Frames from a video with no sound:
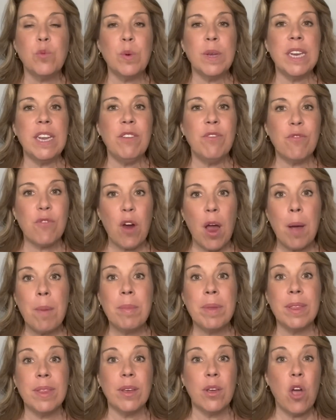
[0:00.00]
really from
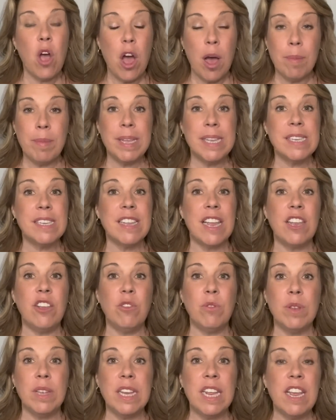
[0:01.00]
the comments that
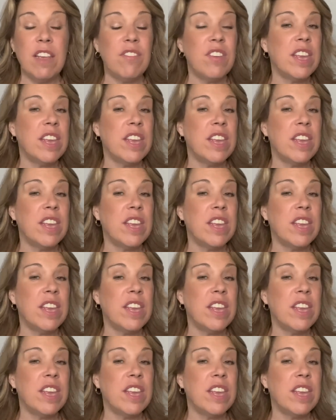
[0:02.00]
you leave.